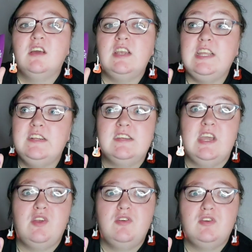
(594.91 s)
need to
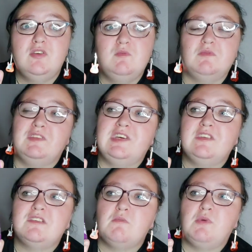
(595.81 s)
get a new tube of
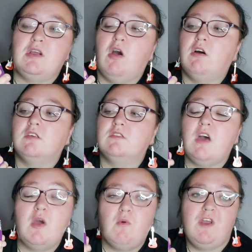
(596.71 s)
this because
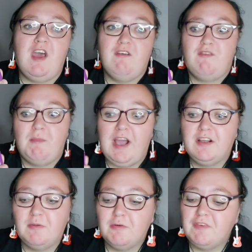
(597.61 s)
I want to have a
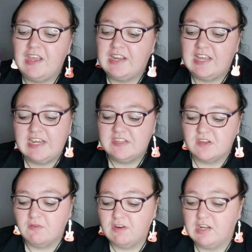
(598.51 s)
backup of it in case
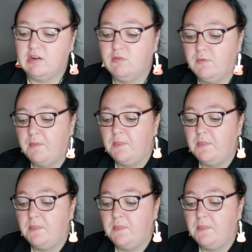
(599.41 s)
I run out.